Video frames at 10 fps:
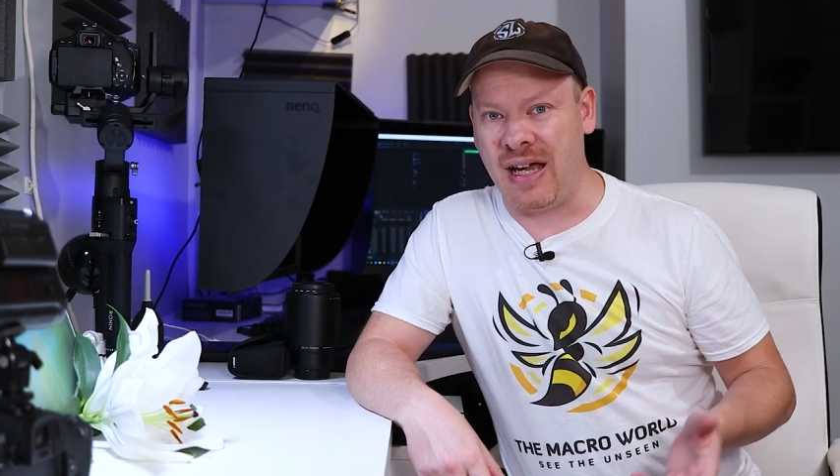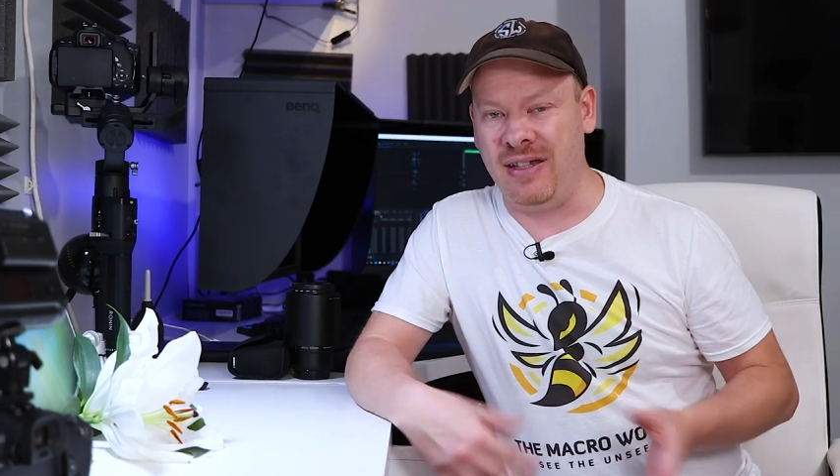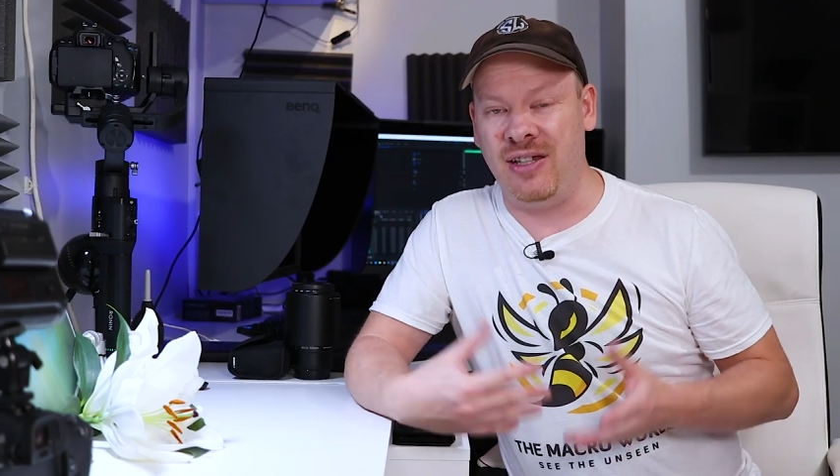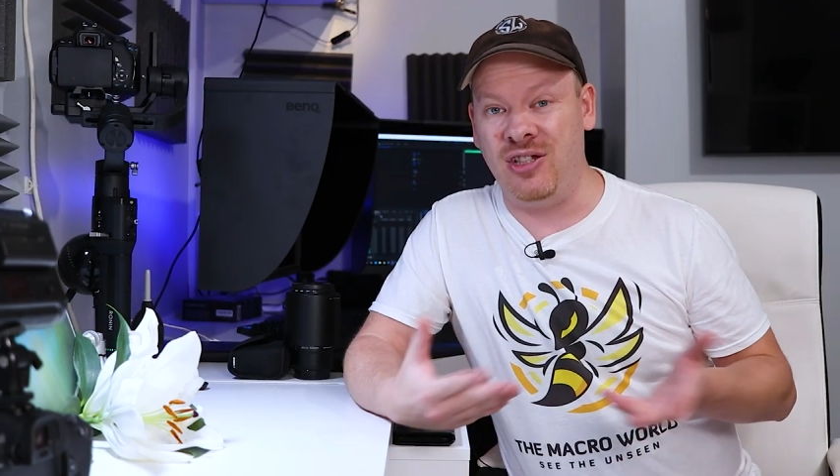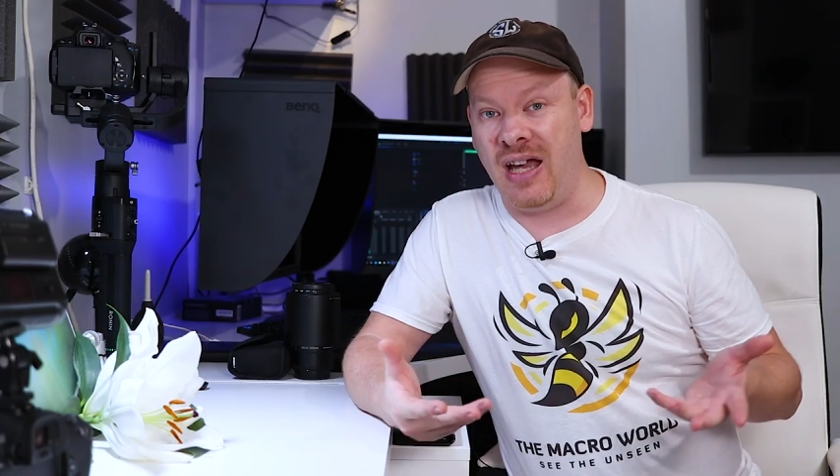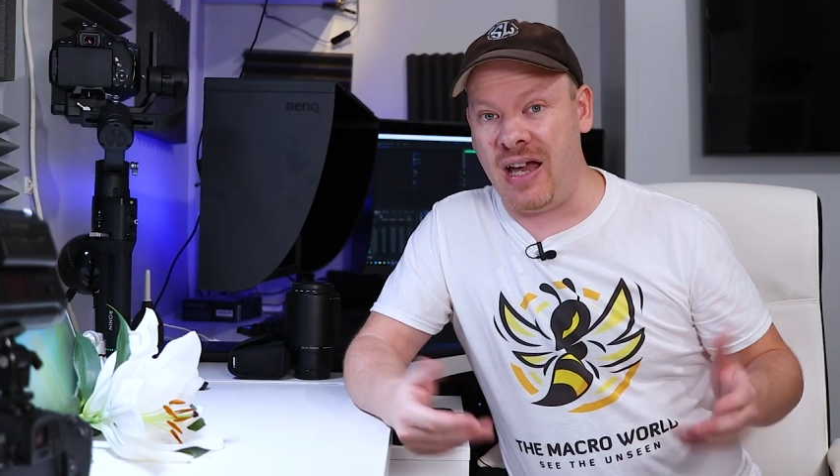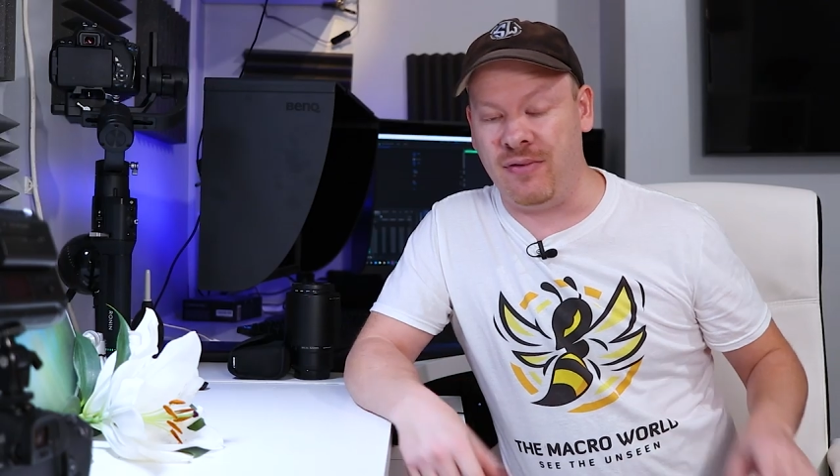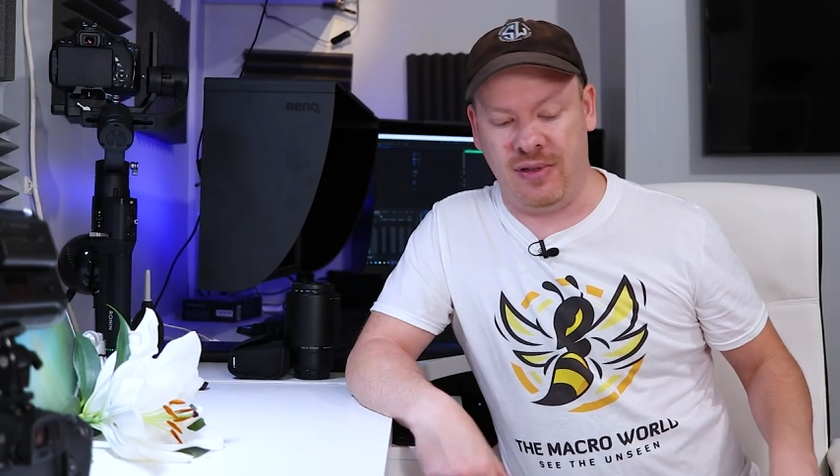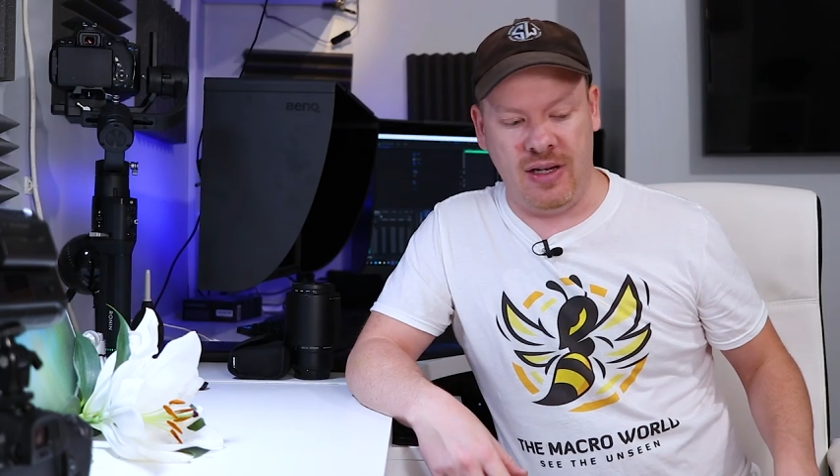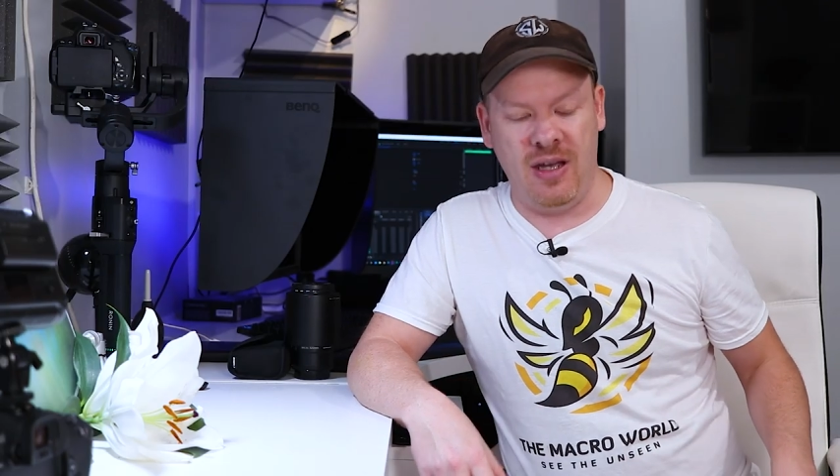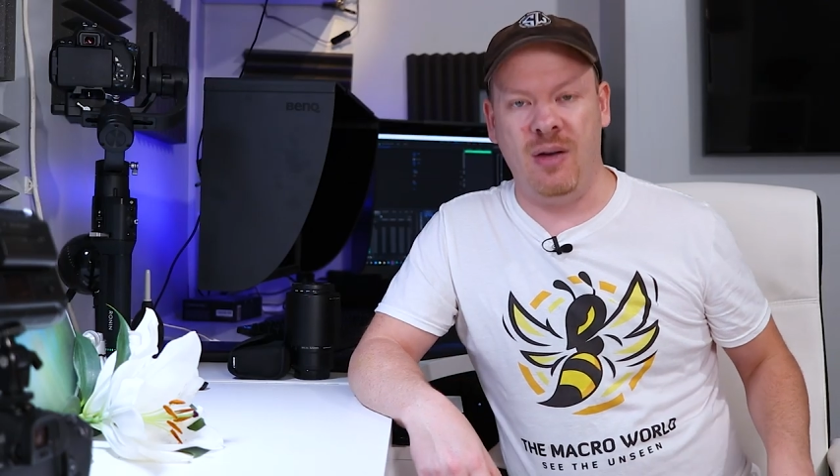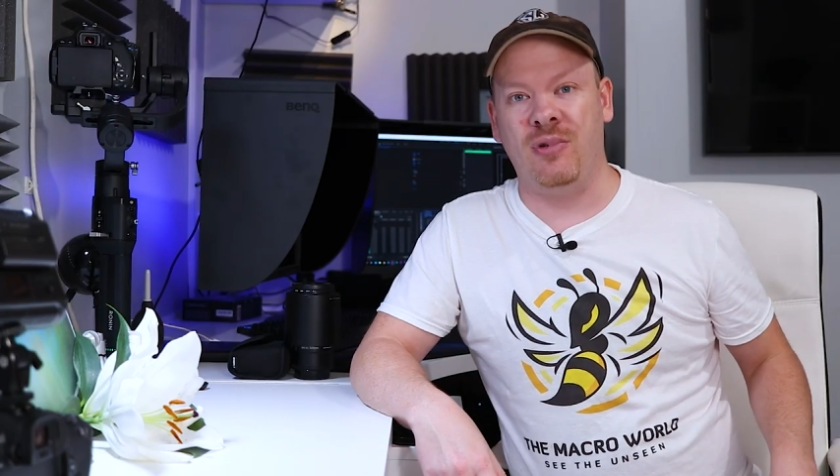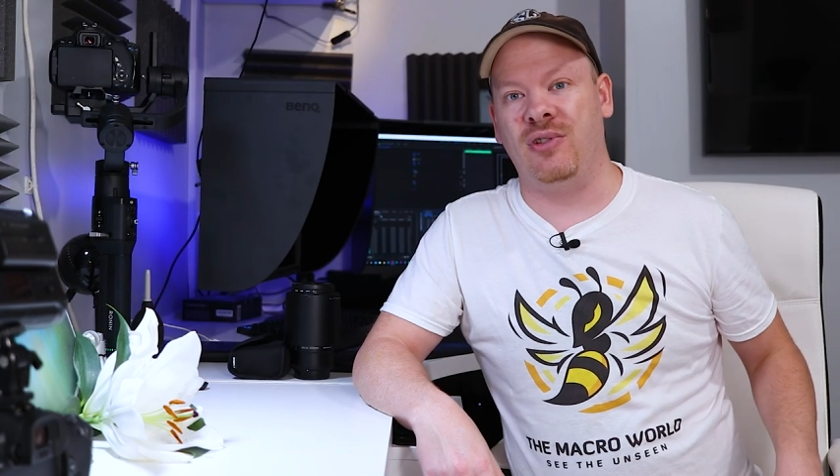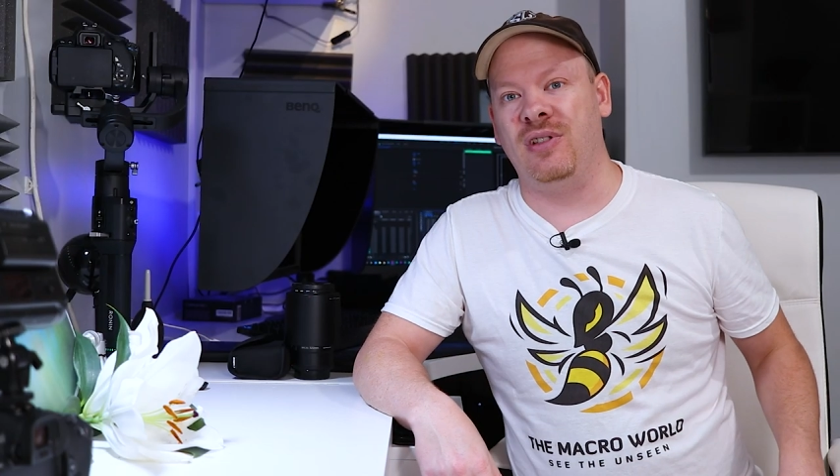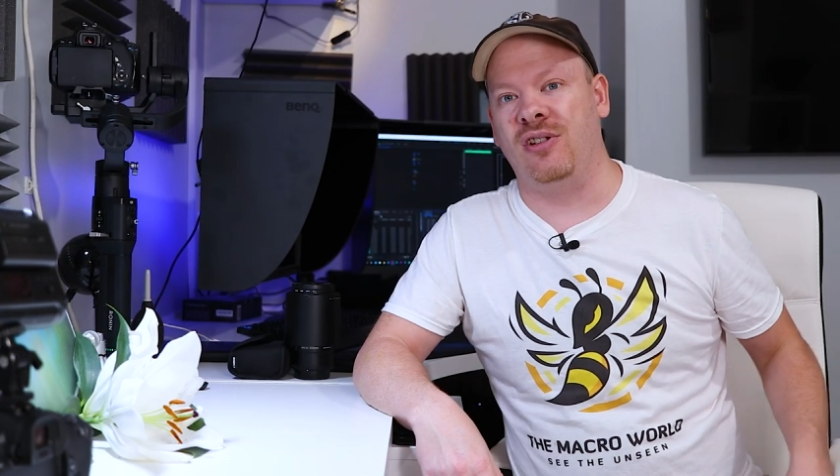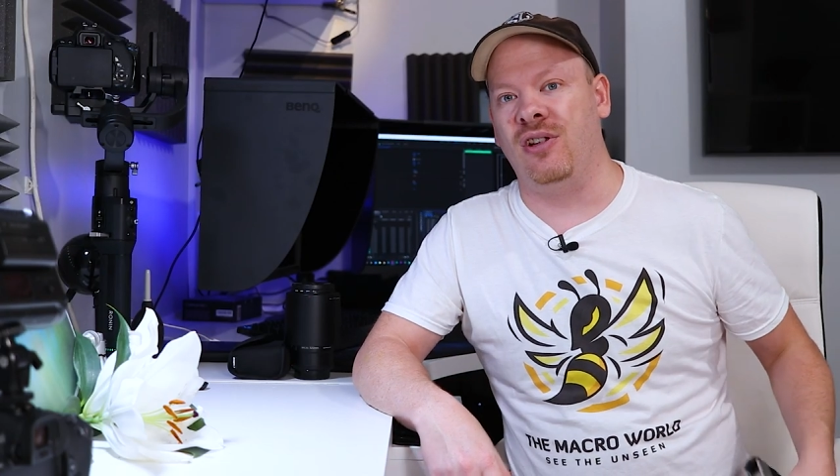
cases you haven't but there is a